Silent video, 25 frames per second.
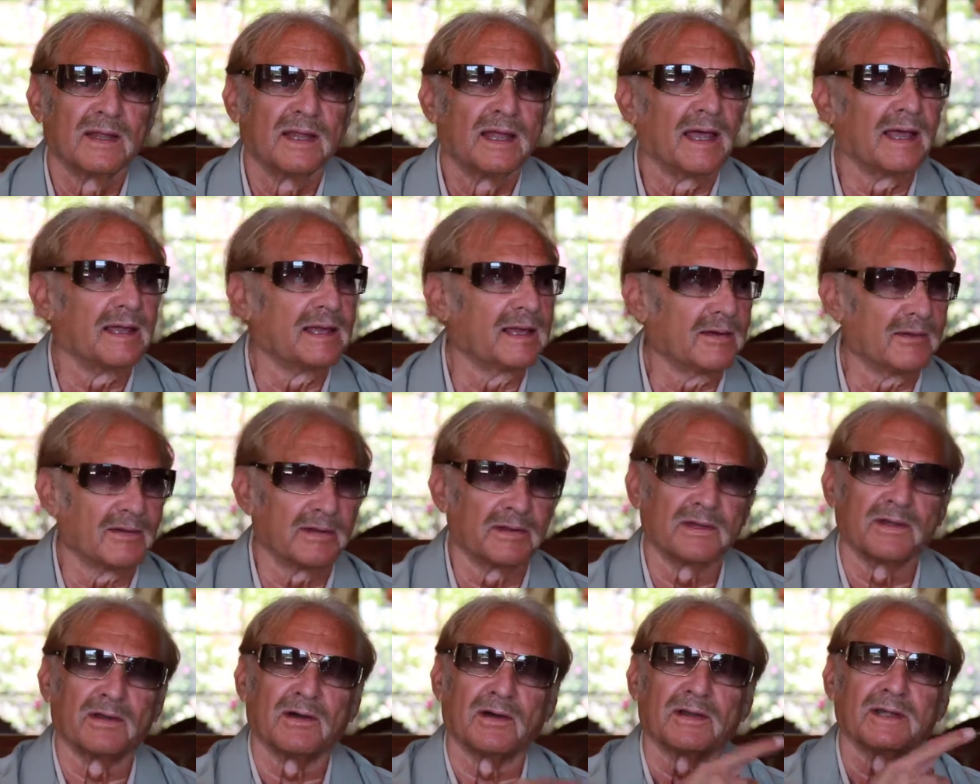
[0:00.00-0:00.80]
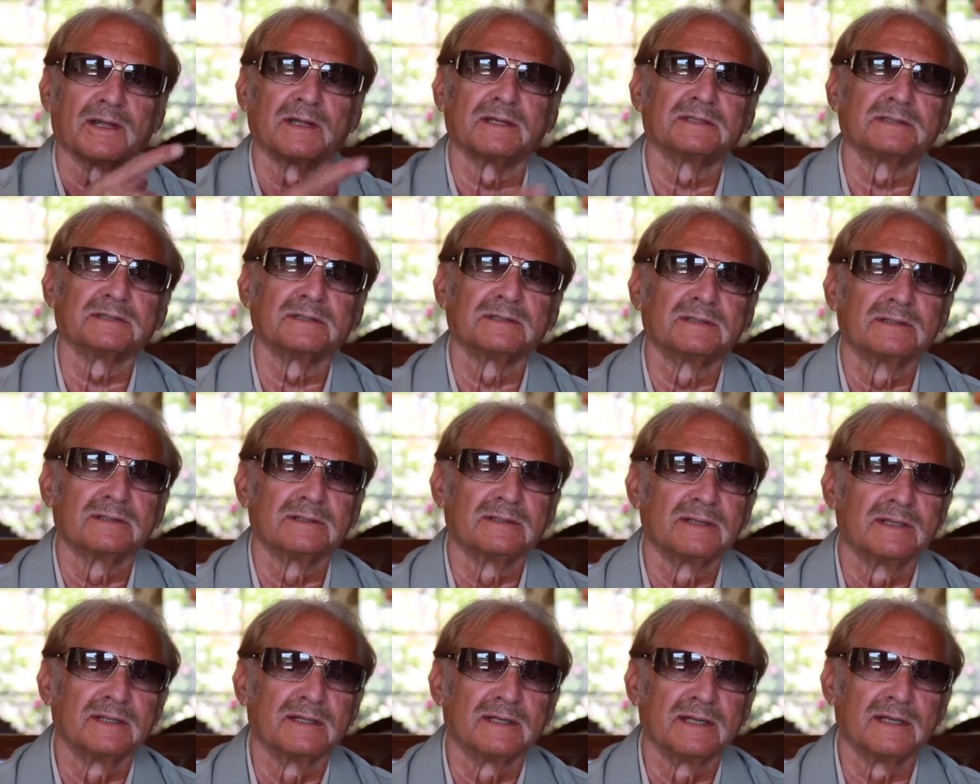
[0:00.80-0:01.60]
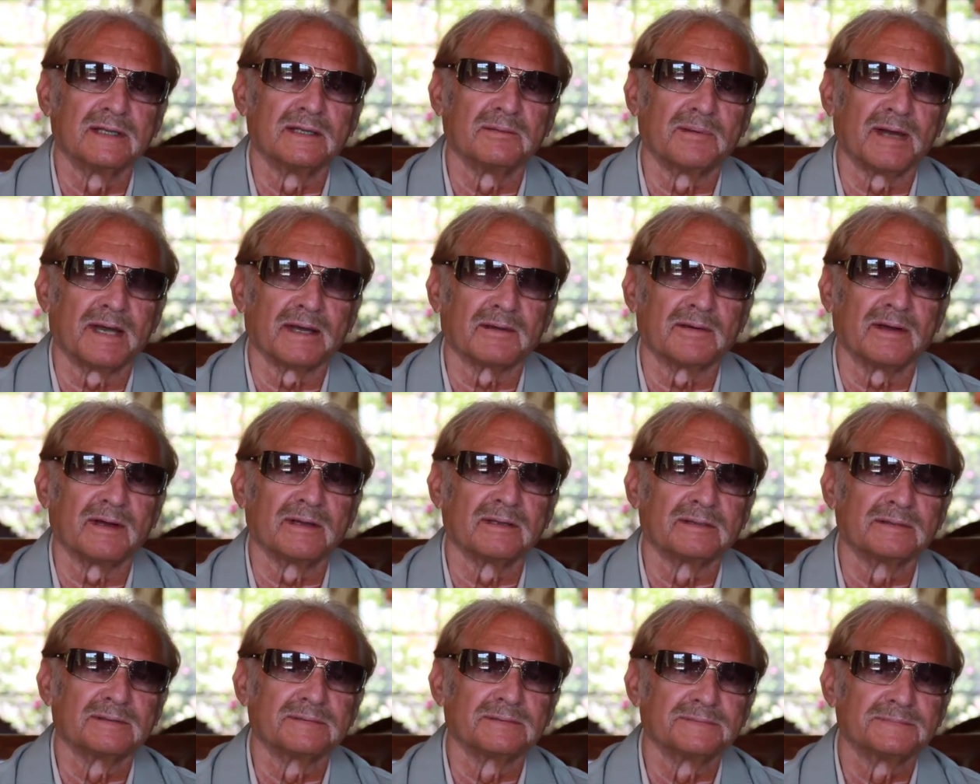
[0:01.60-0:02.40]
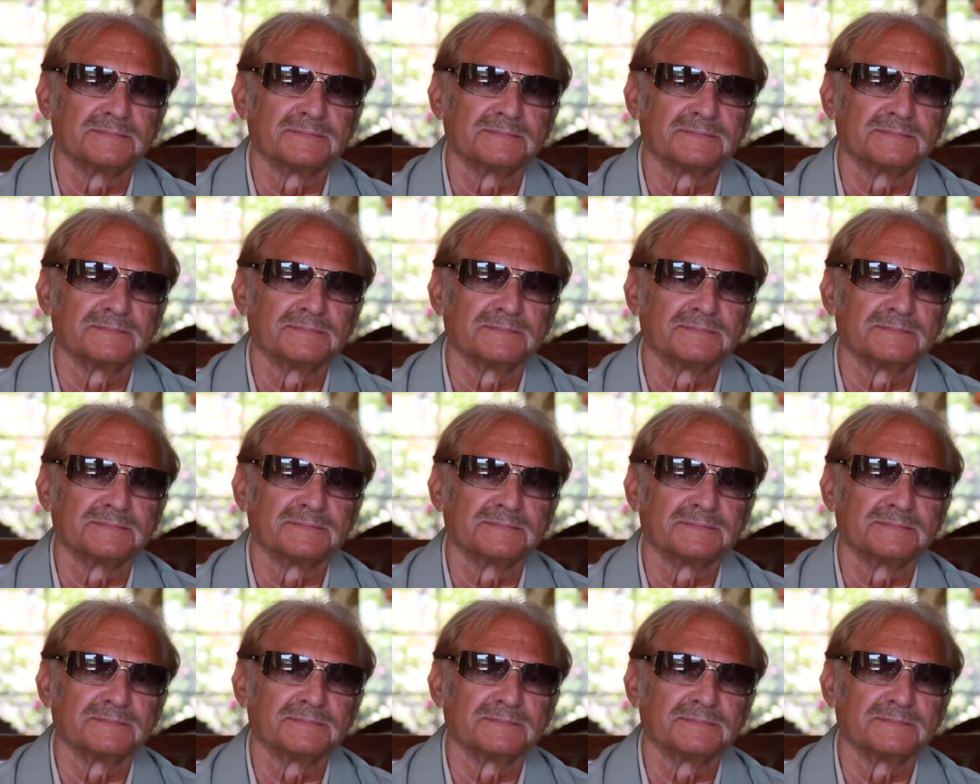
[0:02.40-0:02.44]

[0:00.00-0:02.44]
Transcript: and hearing the audience in the background.